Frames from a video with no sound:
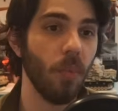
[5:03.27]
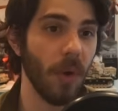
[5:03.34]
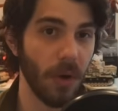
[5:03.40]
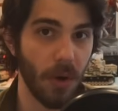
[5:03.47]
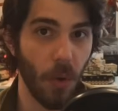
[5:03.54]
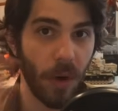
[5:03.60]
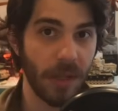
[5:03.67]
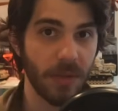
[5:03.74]
we
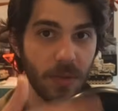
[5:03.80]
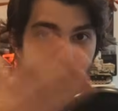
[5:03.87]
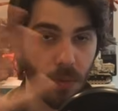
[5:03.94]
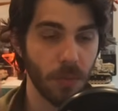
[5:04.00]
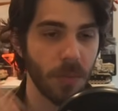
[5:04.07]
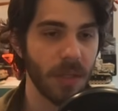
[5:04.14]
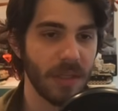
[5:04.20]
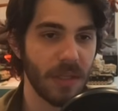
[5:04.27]
are going
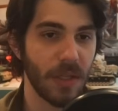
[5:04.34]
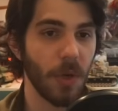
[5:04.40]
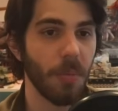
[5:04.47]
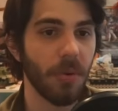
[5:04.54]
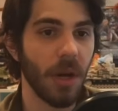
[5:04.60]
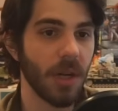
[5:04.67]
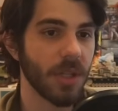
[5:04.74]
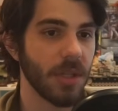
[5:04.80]
to continue
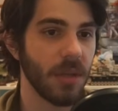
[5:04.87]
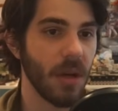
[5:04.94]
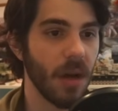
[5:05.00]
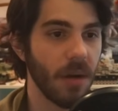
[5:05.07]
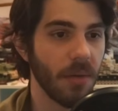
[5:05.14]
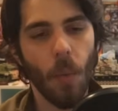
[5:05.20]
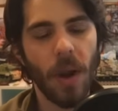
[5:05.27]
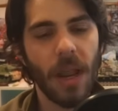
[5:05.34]
production
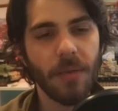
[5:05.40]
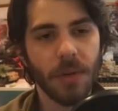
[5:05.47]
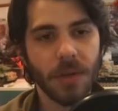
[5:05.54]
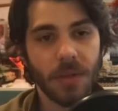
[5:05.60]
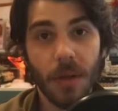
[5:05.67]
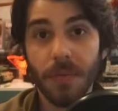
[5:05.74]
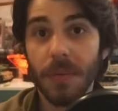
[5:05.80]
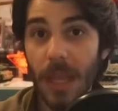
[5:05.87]
of whatever, of the